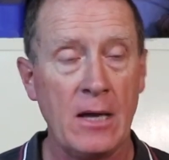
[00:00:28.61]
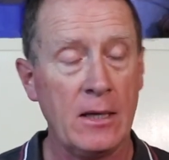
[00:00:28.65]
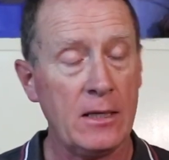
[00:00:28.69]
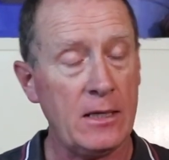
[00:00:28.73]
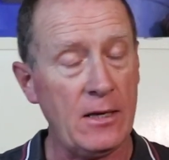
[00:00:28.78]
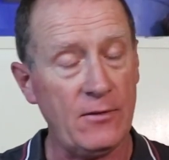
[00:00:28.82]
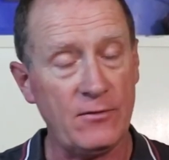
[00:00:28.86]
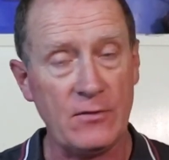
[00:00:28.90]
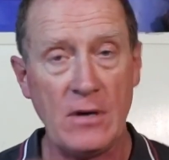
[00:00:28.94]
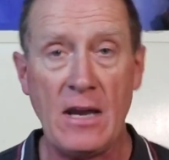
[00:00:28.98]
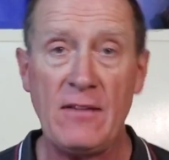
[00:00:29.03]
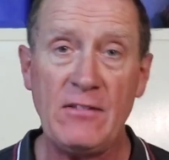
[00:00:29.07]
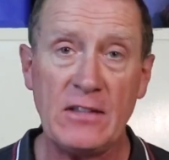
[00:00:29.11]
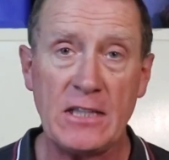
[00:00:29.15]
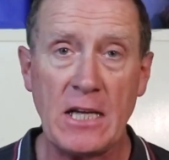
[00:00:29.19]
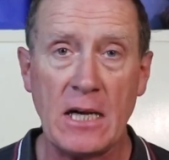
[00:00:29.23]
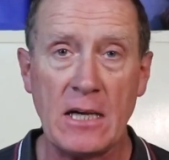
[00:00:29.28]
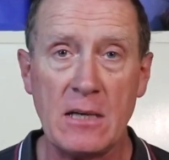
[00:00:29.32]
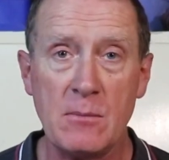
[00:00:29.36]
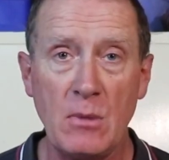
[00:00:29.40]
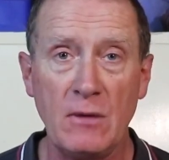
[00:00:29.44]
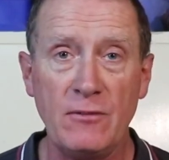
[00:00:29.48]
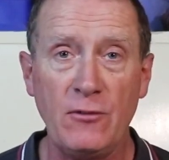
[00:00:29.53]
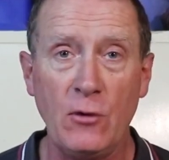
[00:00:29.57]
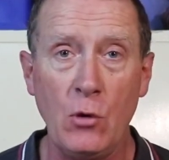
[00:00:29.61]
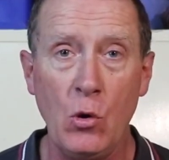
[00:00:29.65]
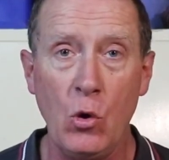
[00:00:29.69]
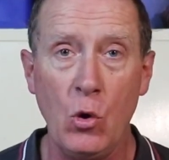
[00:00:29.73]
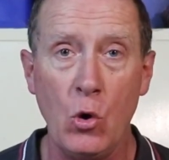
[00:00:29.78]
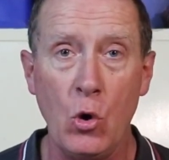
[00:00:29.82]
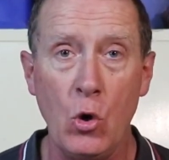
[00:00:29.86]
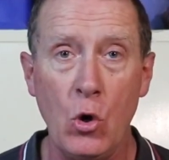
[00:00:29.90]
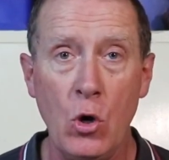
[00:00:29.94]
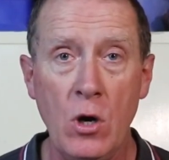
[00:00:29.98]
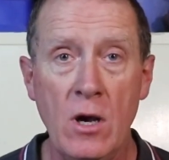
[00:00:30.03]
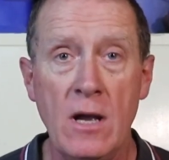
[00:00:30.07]
You've never done it
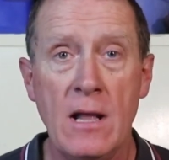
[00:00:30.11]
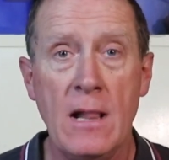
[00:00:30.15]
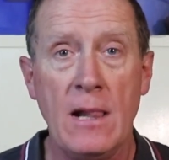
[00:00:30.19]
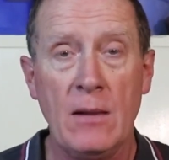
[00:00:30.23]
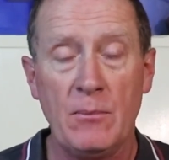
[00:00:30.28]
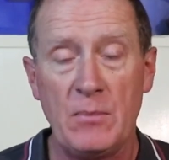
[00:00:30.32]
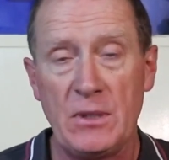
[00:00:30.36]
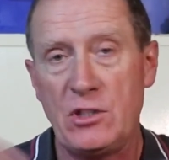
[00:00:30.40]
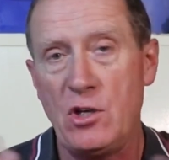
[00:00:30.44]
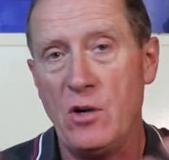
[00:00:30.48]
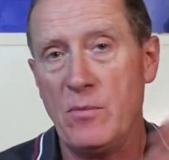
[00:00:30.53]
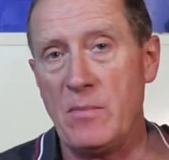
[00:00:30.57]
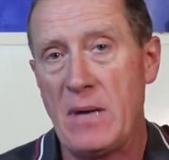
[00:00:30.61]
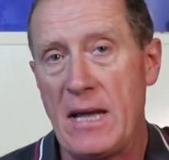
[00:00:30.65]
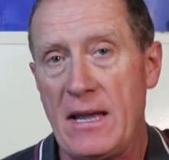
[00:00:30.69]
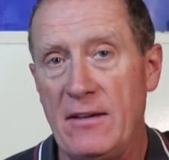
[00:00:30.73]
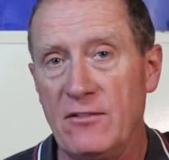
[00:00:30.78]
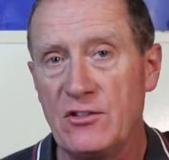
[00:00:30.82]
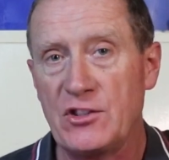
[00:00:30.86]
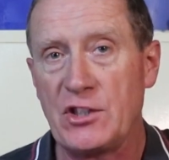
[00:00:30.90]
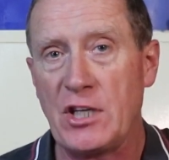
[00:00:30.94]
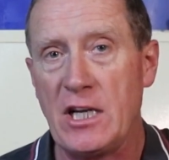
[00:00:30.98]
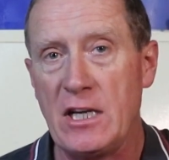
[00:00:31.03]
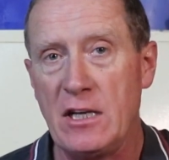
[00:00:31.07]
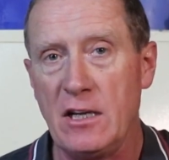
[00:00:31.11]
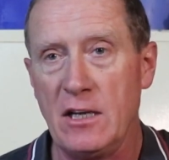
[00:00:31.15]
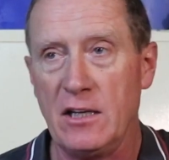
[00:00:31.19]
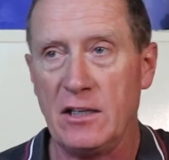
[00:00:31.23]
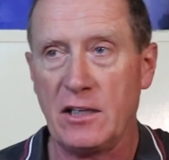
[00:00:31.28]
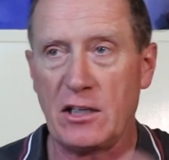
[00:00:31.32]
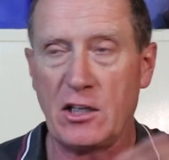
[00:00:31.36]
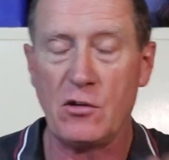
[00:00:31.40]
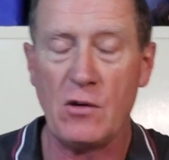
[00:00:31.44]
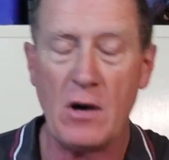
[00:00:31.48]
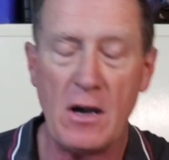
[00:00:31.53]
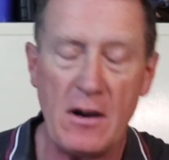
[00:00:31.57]
before, but you may have seen it at
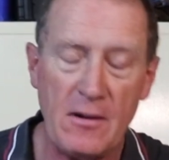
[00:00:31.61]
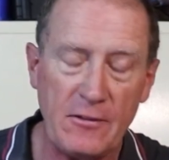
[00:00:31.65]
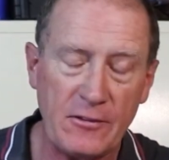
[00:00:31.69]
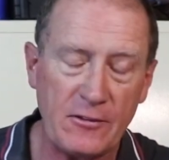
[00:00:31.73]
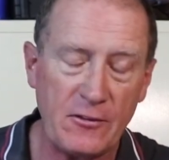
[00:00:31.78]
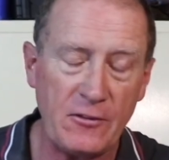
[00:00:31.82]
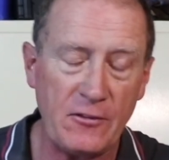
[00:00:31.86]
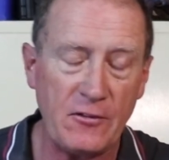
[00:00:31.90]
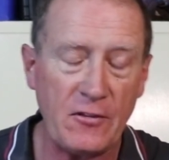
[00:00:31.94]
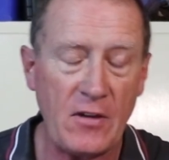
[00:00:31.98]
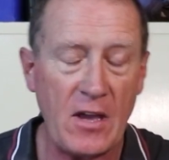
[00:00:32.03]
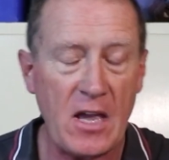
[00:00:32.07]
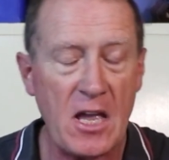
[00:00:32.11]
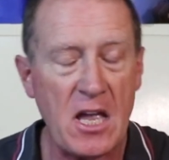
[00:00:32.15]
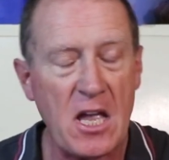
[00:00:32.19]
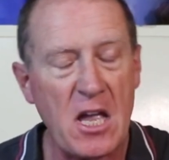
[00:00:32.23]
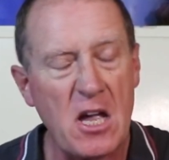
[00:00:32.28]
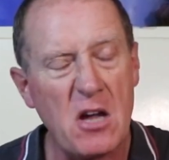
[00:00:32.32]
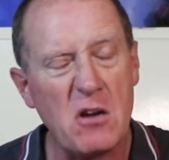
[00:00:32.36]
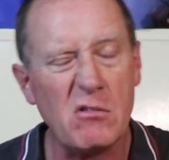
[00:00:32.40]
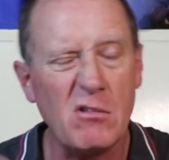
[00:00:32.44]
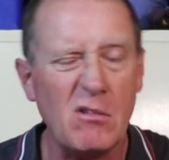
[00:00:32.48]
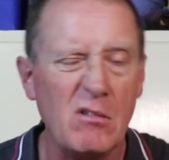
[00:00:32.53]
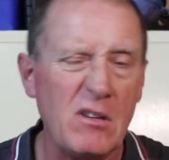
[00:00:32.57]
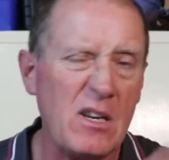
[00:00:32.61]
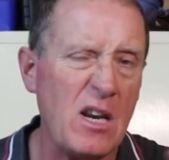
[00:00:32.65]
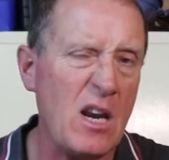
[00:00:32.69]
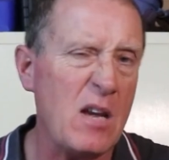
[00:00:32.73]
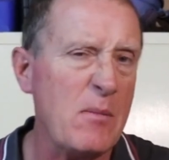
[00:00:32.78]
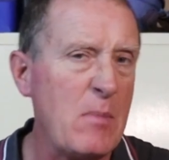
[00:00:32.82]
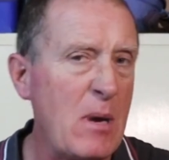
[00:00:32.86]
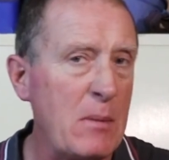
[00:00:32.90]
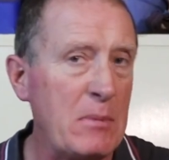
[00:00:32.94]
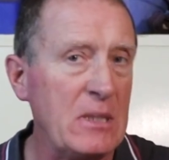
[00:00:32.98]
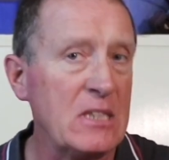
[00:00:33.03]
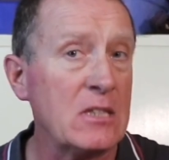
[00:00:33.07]
a craft fair or,
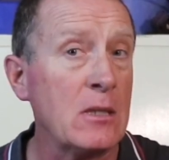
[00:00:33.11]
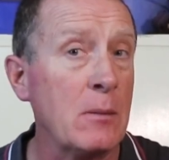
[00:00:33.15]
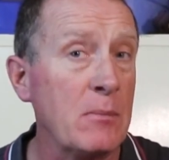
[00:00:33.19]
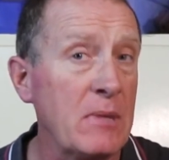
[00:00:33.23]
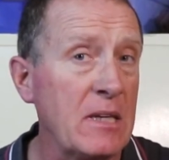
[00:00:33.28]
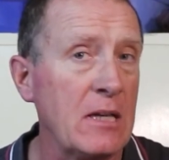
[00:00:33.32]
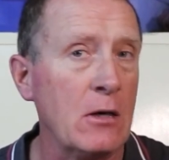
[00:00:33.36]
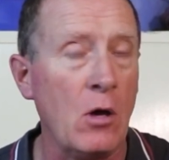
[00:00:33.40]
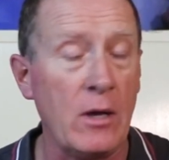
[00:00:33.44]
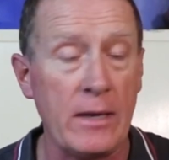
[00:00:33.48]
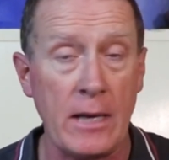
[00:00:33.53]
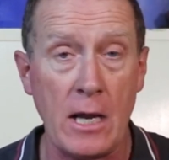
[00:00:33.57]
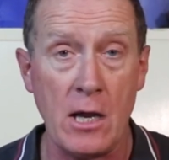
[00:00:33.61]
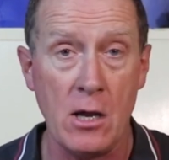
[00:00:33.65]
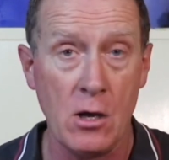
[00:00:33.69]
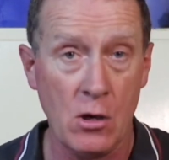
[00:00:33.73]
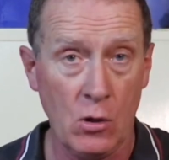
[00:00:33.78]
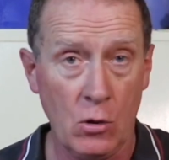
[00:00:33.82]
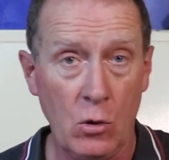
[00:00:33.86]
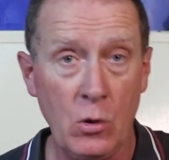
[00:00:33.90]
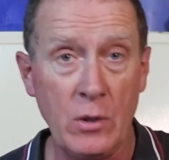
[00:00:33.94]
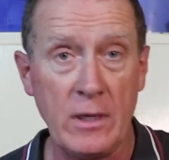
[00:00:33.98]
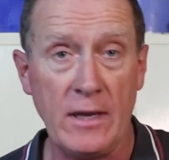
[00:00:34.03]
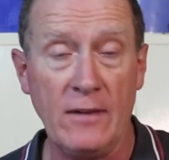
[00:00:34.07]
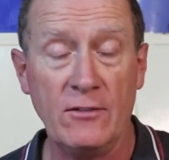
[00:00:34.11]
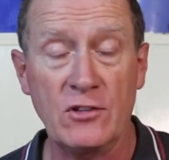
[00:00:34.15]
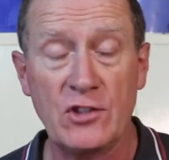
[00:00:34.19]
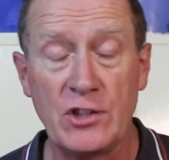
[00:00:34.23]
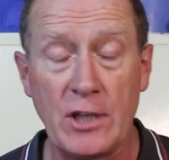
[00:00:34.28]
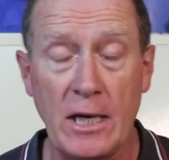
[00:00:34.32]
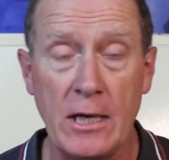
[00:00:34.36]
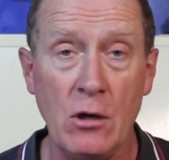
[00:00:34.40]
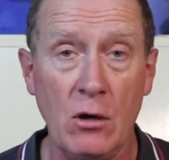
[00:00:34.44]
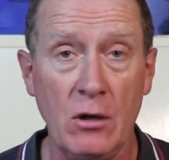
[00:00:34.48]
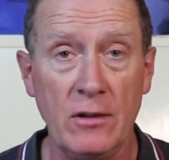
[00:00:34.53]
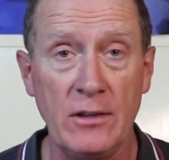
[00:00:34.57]
maybe something like that. Or you've
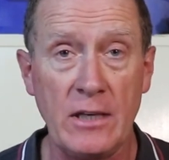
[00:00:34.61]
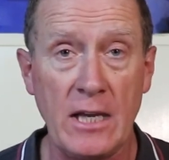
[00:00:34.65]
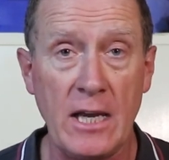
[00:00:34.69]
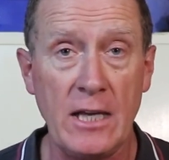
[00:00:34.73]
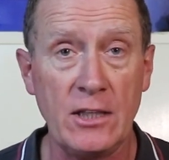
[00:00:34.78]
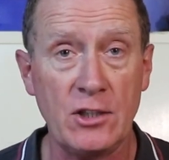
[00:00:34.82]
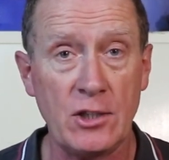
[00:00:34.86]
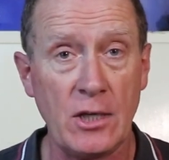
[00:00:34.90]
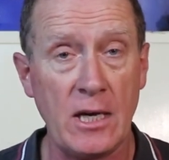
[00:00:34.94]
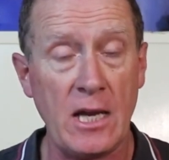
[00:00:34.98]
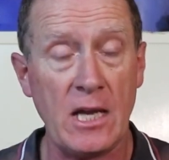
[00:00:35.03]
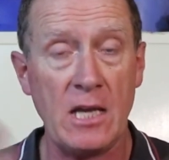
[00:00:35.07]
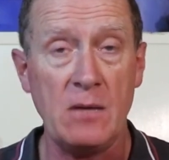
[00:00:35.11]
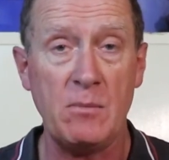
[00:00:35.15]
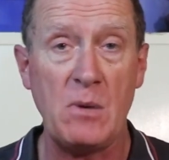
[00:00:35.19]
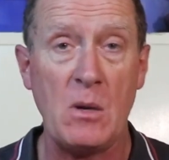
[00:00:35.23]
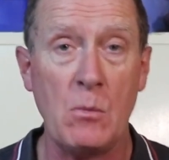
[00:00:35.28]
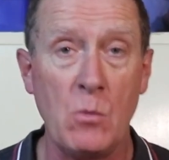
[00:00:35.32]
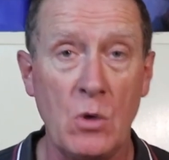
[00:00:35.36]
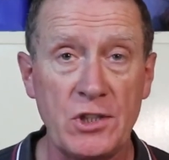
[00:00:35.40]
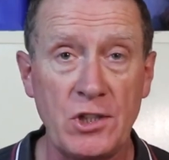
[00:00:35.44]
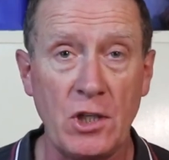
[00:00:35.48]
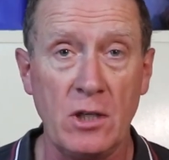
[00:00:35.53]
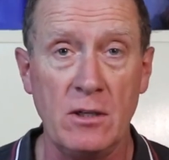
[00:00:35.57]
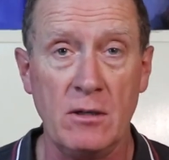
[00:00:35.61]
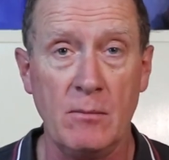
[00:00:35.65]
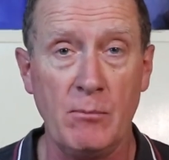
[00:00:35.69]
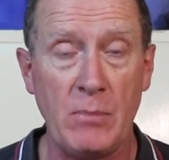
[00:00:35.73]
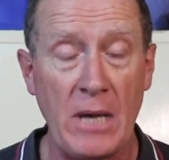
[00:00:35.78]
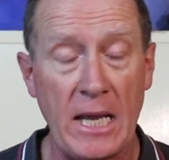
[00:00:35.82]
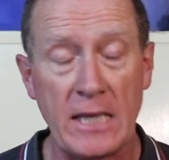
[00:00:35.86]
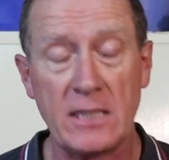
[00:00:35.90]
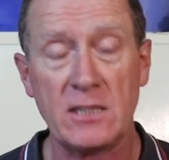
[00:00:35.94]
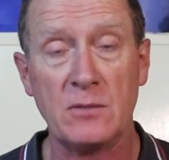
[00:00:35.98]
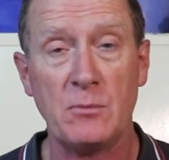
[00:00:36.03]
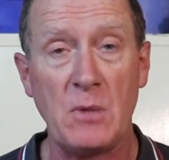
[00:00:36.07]
seen it on the internet. You've been watching
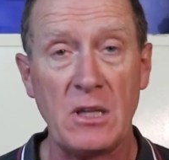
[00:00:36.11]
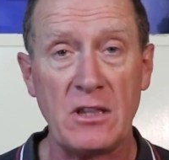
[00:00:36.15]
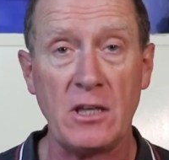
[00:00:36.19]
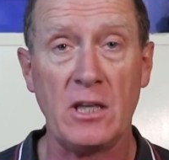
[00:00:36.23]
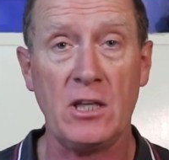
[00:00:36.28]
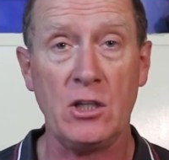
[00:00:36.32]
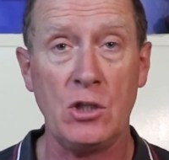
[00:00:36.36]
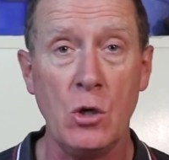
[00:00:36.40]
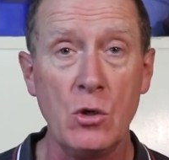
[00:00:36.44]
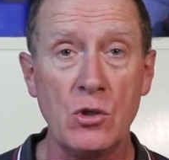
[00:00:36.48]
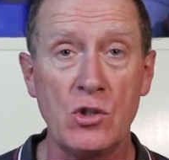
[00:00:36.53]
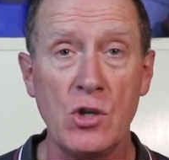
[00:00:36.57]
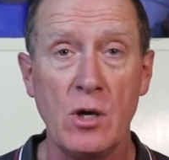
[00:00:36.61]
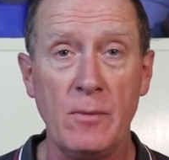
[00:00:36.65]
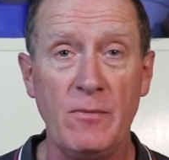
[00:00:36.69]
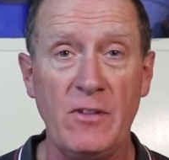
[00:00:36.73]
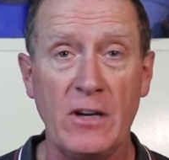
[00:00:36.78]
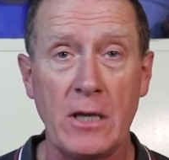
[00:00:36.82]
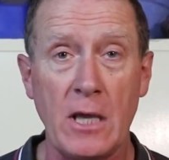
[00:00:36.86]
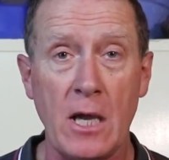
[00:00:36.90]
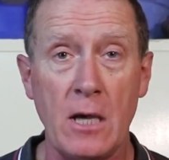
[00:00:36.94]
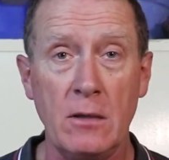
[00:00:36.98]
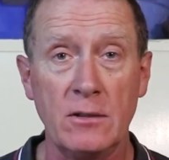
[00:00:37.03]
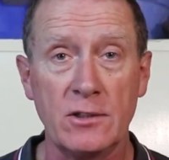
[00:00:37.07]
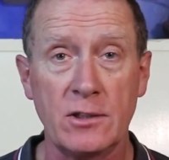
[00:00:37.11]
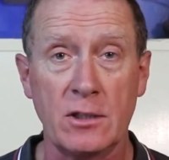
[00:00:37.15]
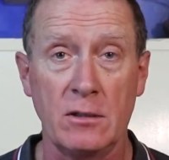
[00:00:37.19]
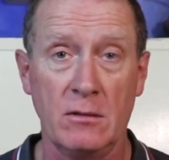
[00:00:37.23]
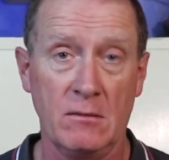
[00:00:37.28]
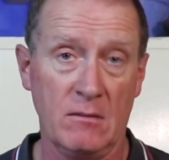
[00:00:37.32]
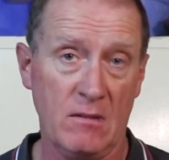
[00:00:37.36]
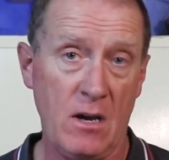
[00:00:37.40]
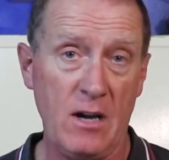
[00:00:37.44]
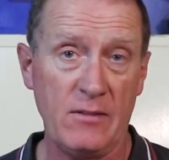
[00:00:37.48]
blacksmithing YouTube videos.